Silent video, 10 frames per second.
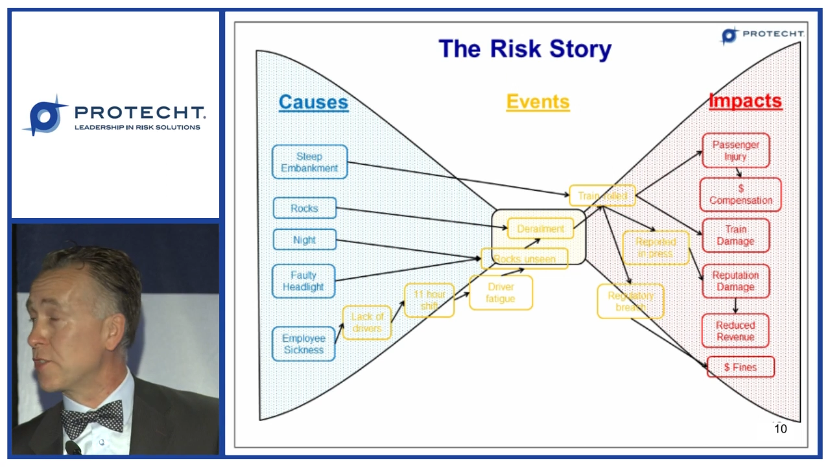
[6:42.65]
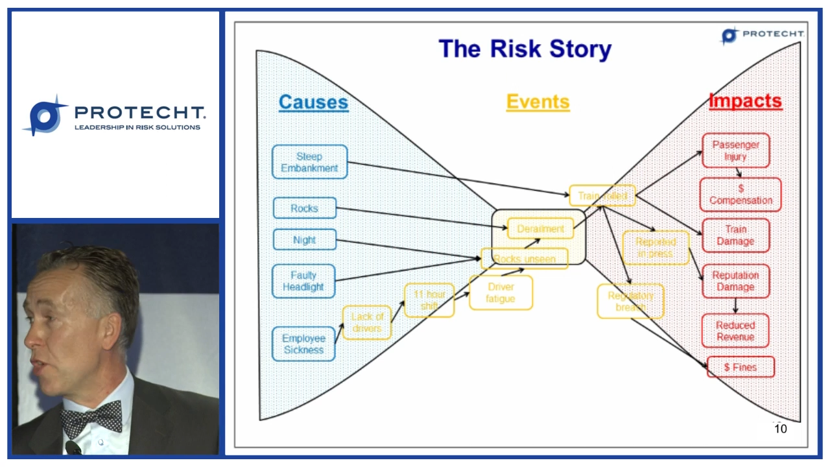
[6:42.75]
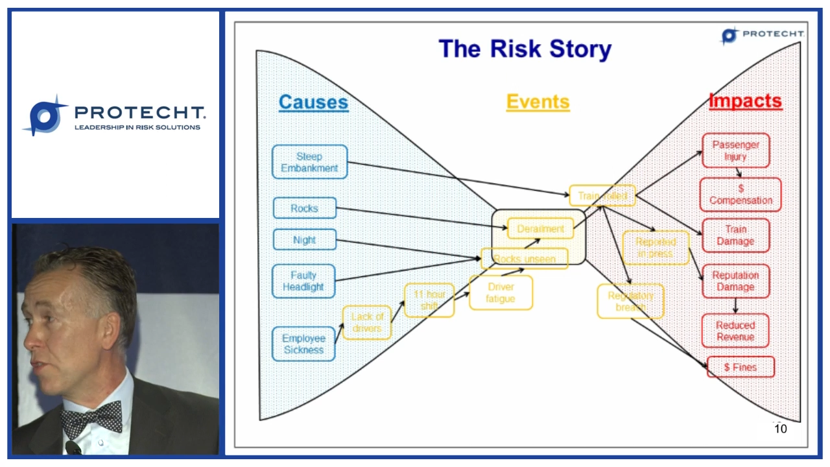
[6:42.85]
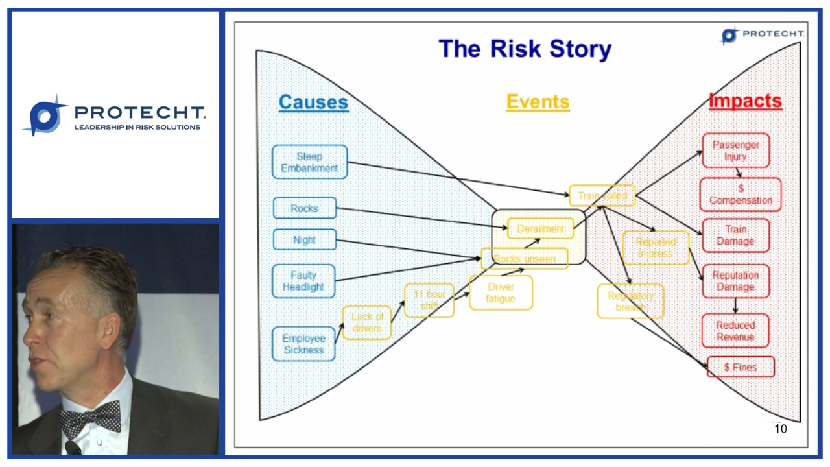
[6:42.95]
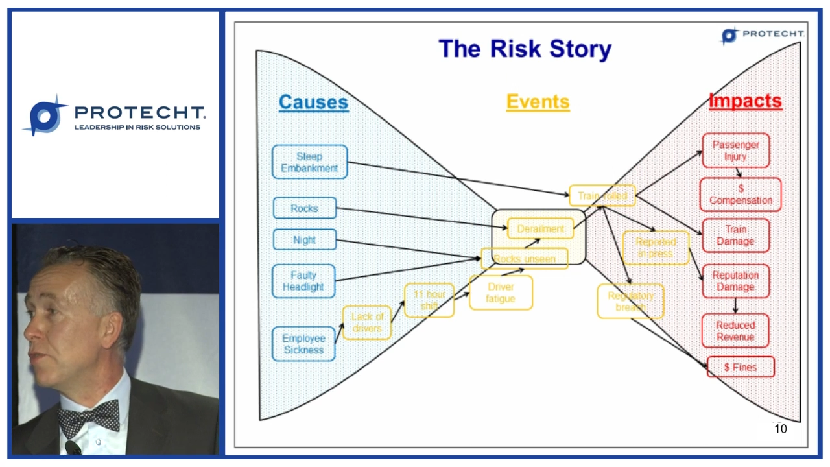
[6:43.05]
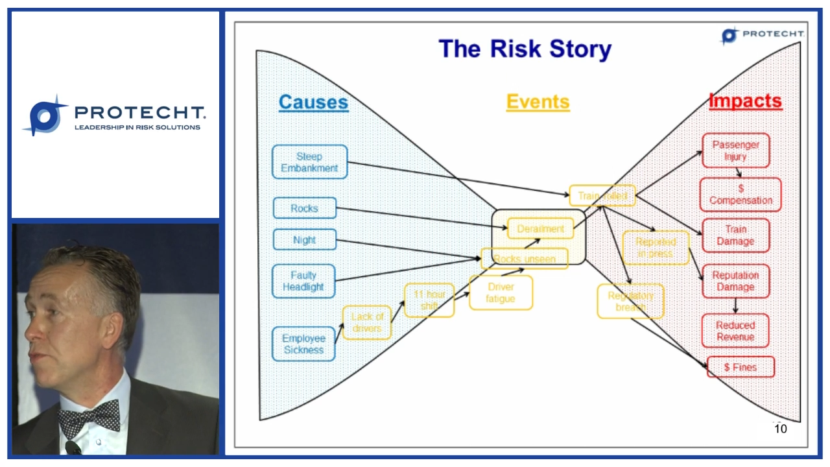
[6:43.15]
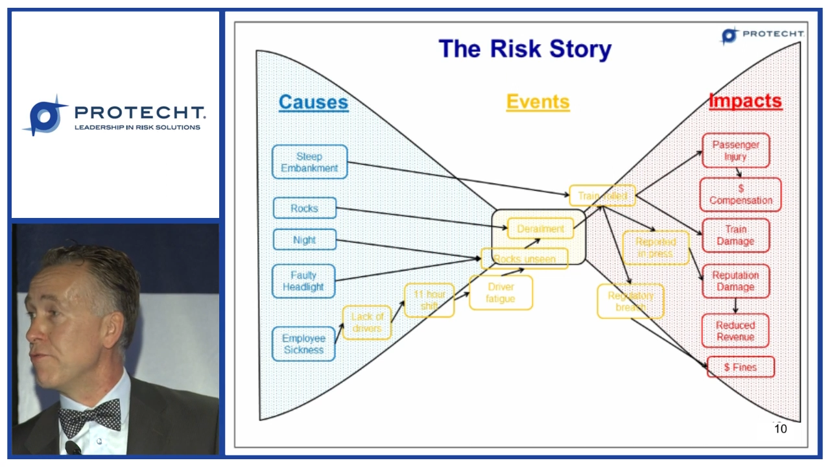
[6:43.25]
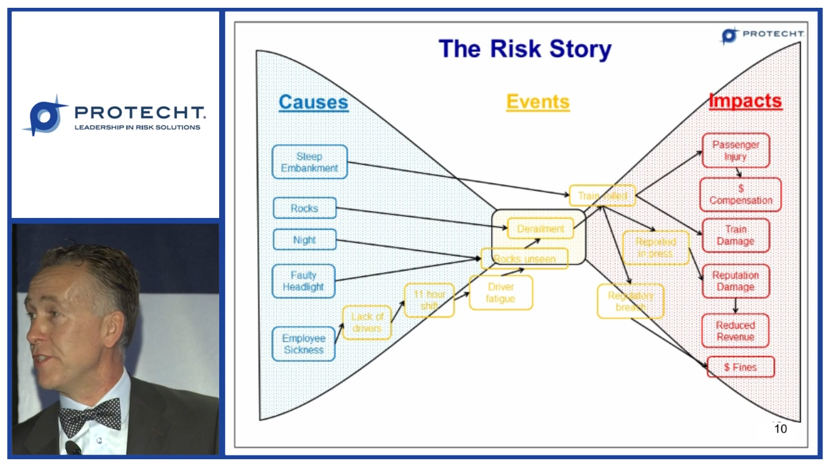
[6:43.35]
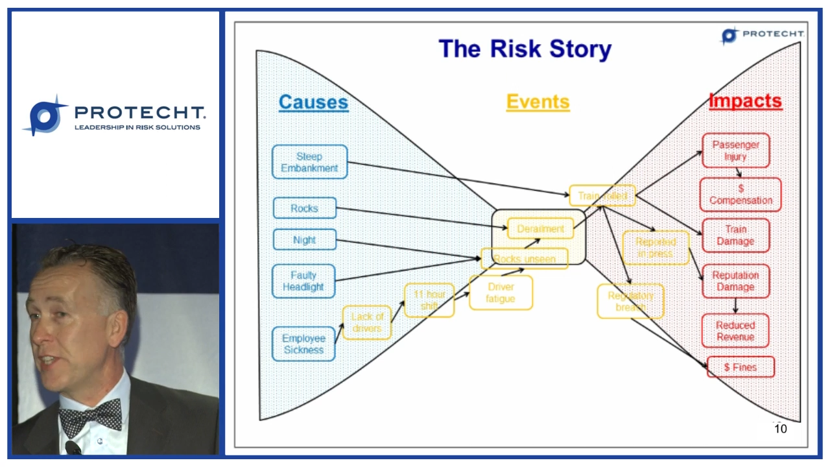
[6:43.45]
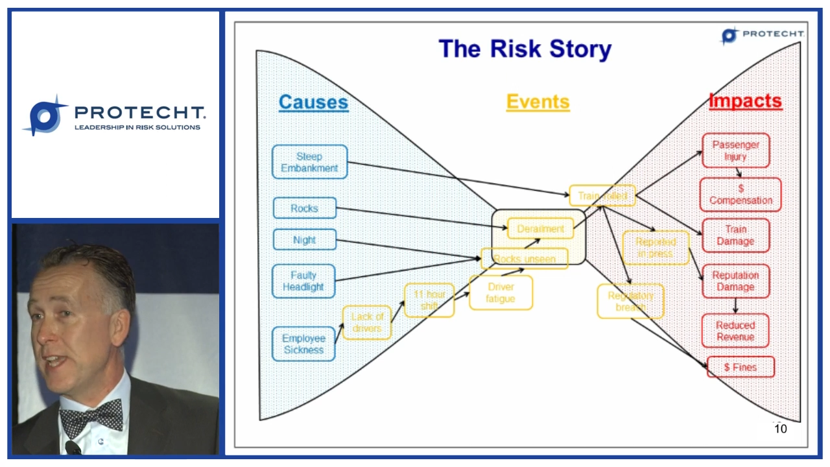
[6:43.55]
dot called
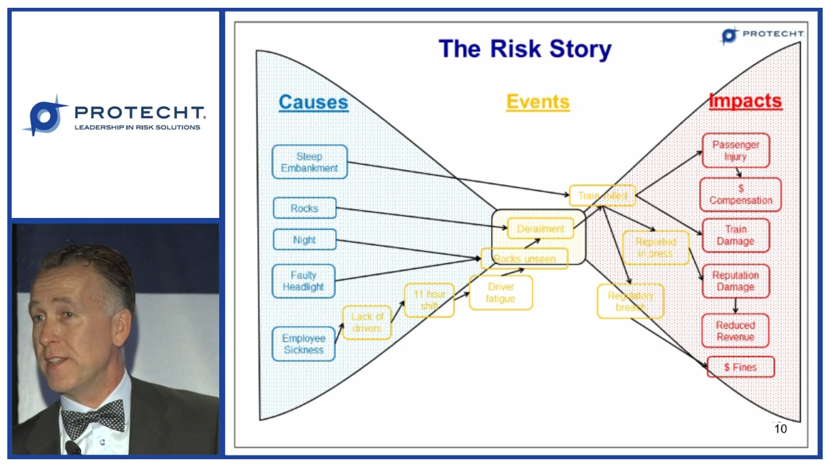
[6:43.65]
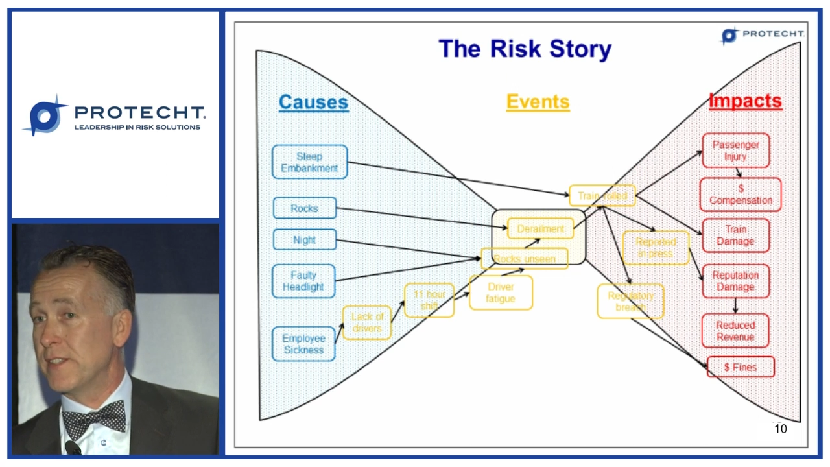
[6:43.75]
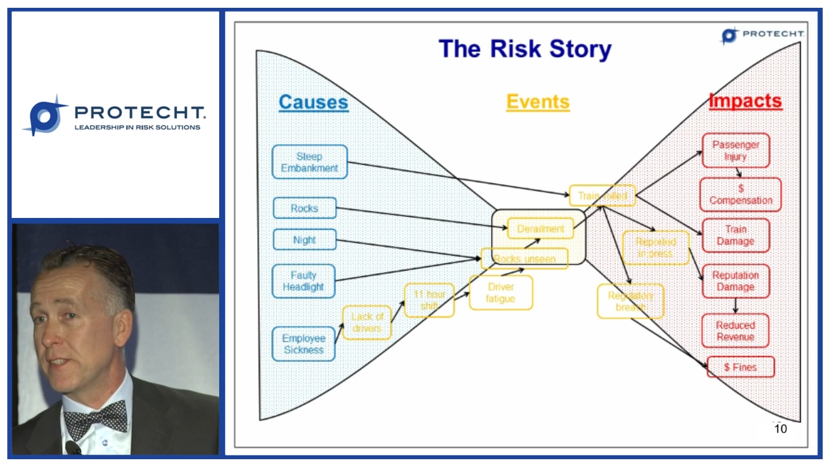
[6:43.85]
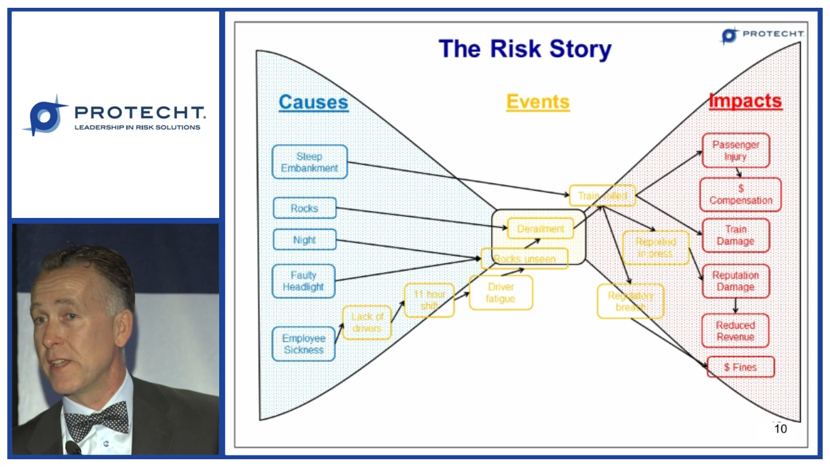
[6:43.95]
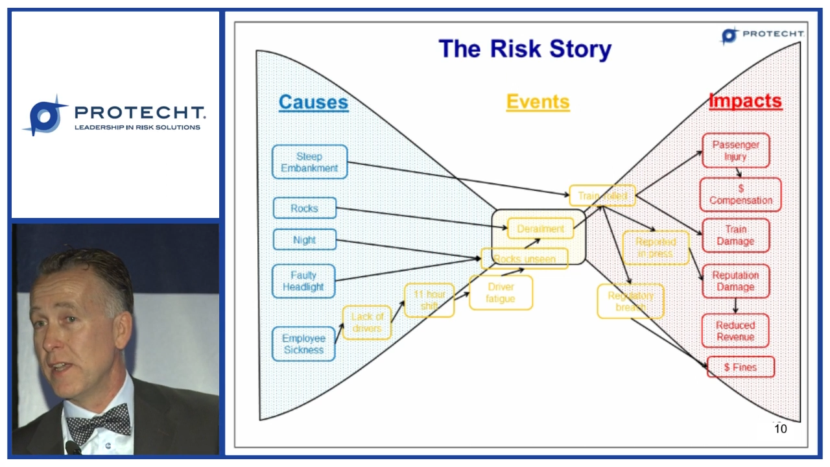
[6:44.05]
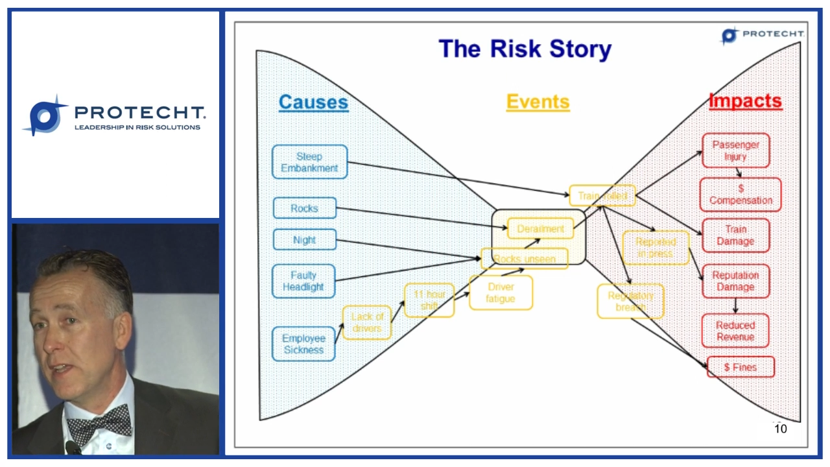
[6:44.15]
risk is.